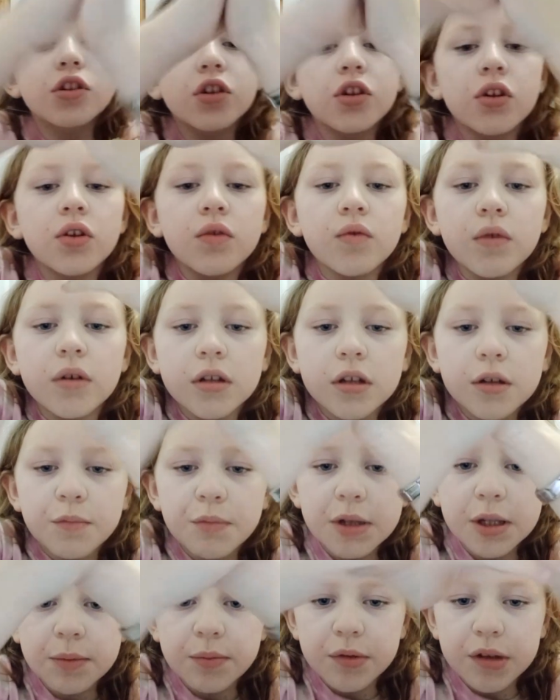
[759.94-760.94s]
2 other
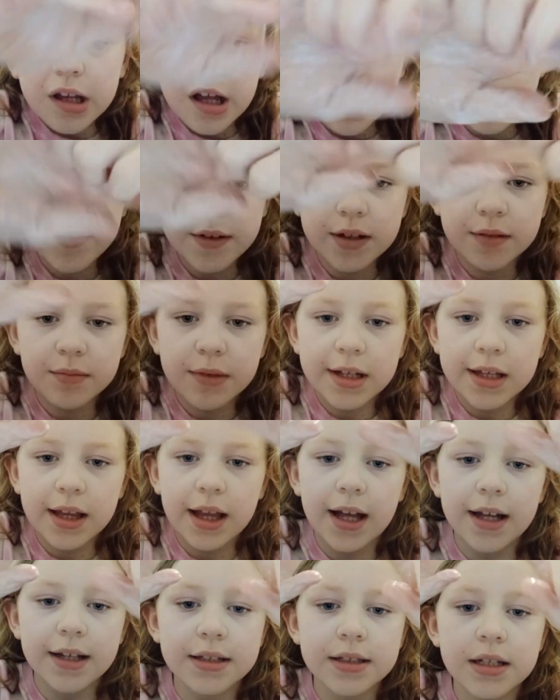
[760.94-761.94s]
people have it in my
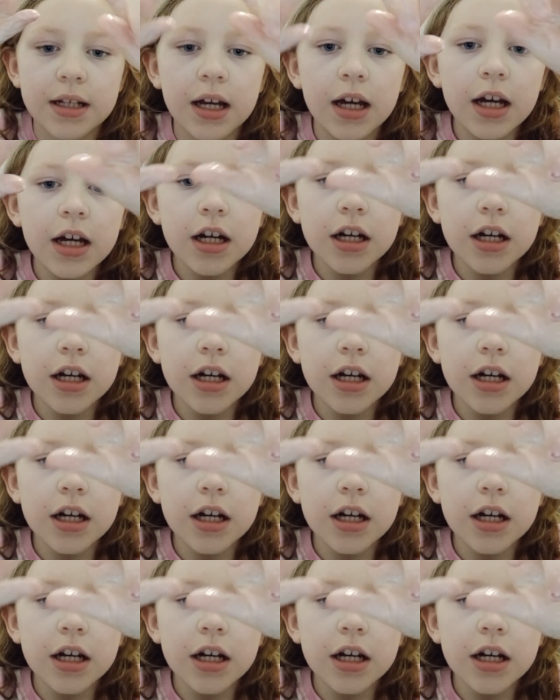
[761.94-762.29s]
class.